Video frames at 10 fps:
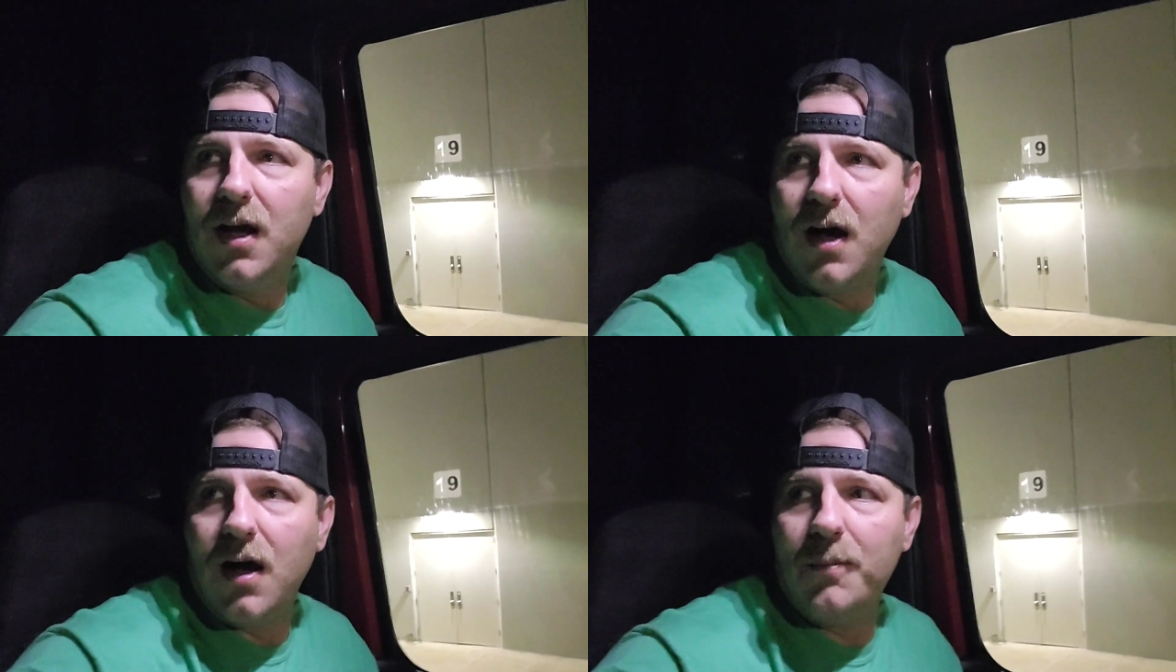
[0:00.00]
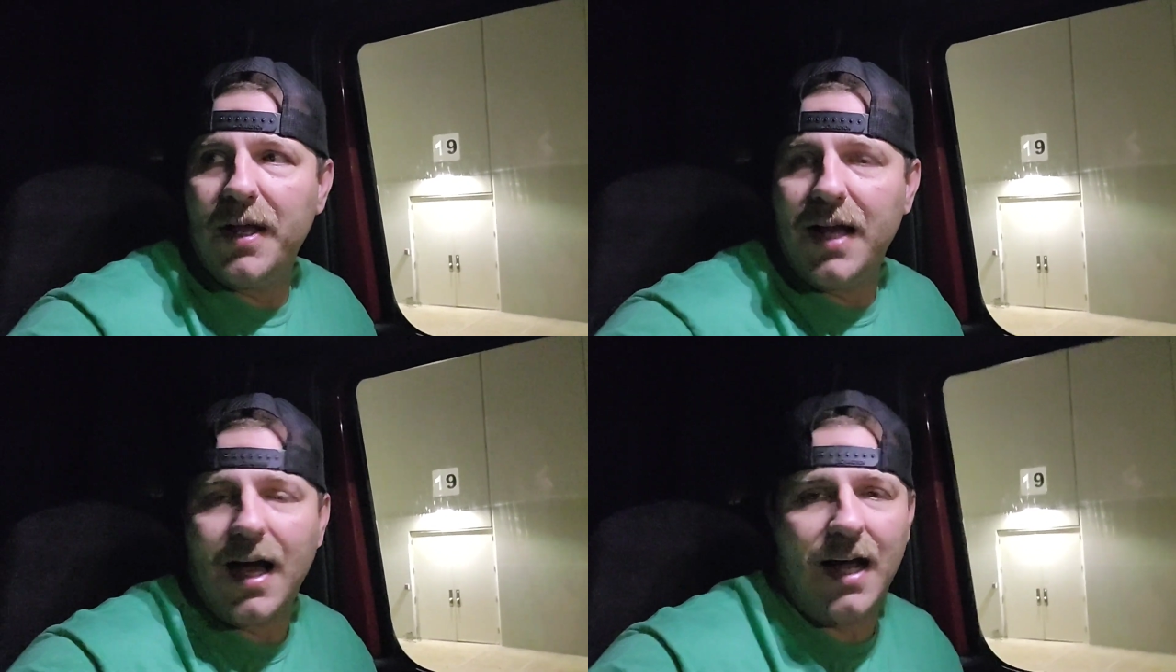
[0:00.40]
um,
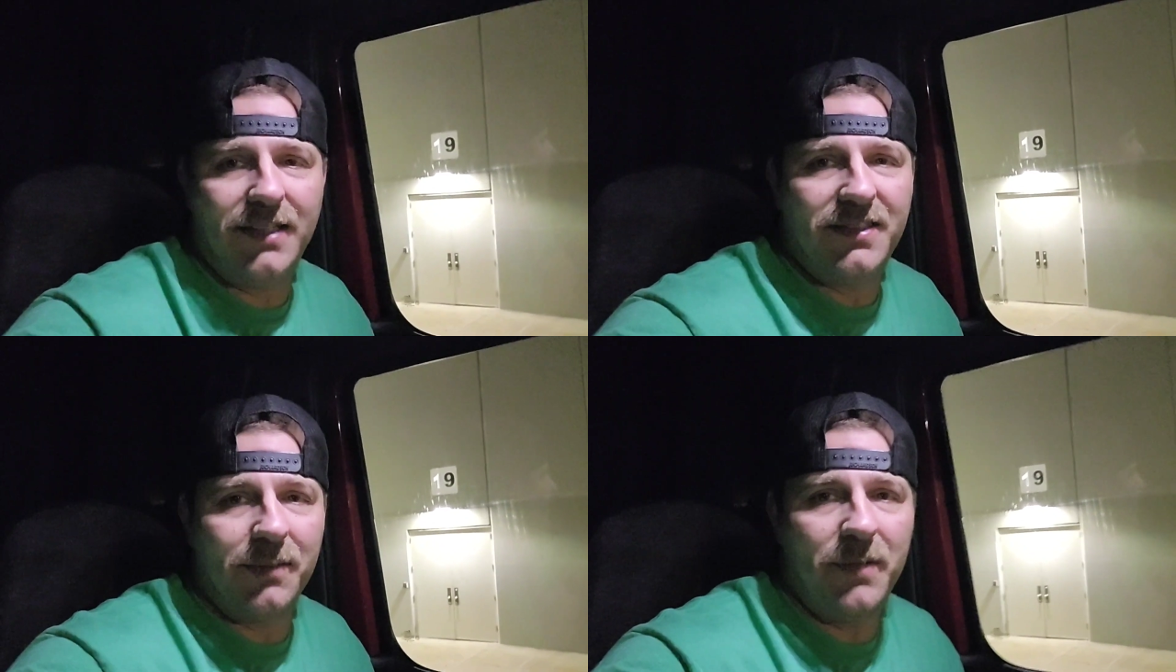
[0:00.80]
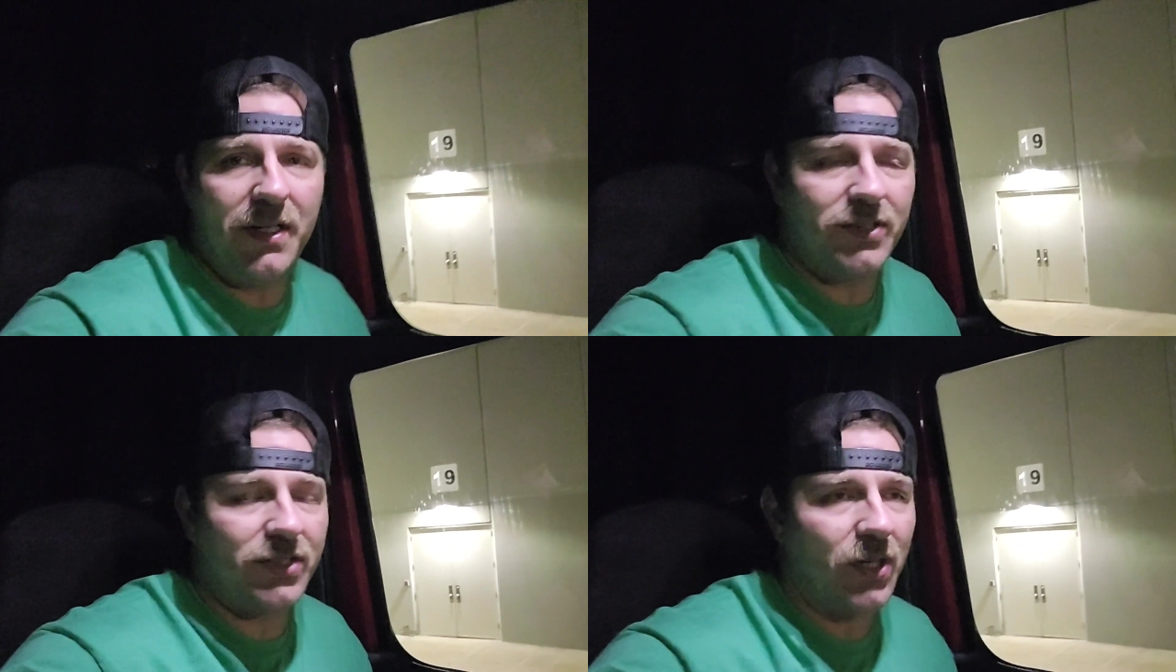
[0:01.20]
and on to
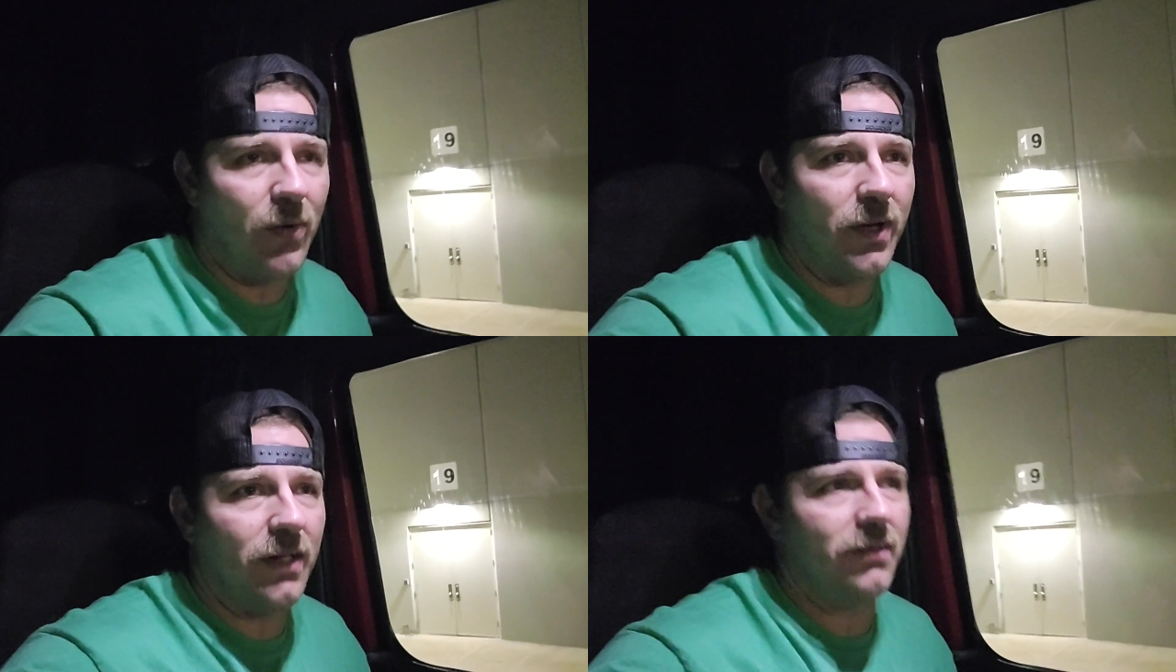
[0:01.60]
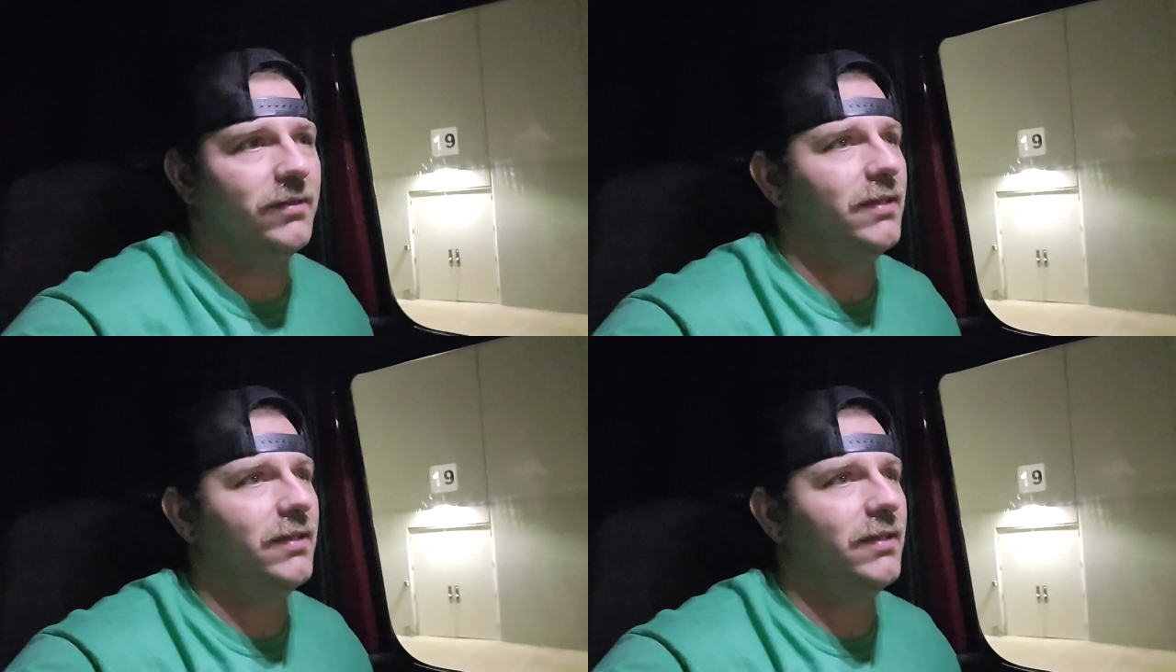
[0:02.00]
Minnesota.